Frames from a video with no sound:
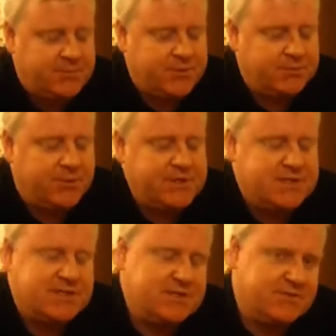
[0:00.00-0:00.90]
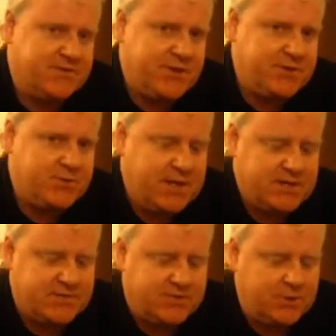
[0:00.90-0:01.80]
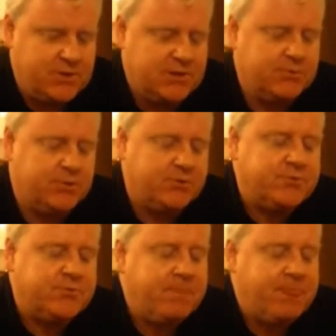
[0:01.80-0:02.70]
But the point is, there's various ways of doing the move.